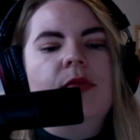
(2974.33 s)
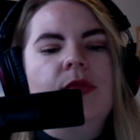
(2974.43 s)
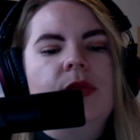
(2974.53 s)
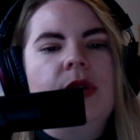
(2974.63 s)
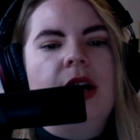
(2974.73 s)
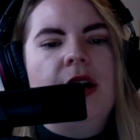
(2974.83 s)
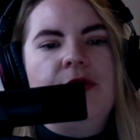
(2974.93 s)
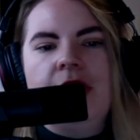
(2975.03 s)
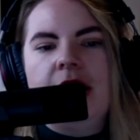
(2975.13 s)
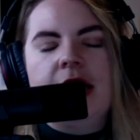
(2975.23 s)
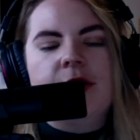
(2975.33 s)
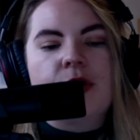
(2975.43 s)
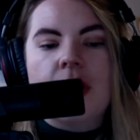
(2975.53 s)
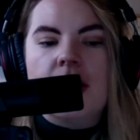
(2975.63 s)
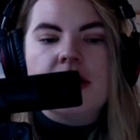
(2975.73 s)
Sure. A feeling
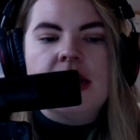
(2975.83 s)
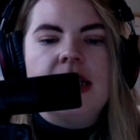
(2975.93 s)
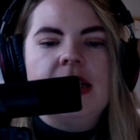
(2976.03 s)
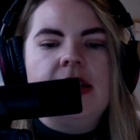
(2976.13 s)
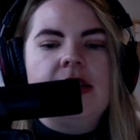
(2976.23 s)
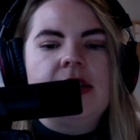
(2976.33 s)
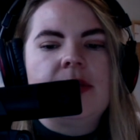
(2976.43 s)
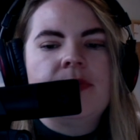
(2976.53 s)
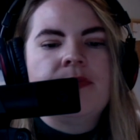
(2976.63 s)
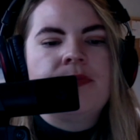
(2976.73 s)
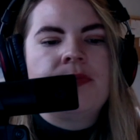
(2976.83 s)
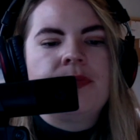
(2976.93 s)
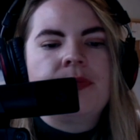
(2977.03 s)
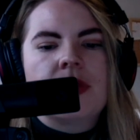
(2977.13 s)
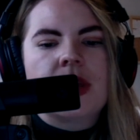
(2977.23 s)
of groundedness.
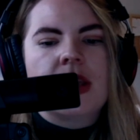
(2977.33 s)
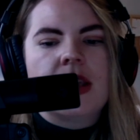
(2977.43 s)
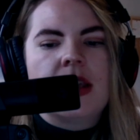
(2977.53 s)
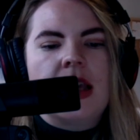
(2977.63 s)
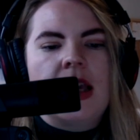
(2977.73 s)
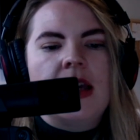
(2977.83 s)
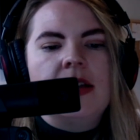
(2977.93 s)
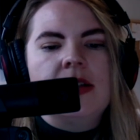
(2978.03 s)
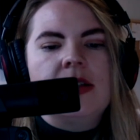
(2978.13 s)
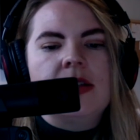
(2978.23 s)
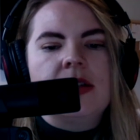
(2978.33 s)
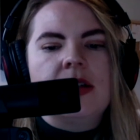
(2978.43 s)
And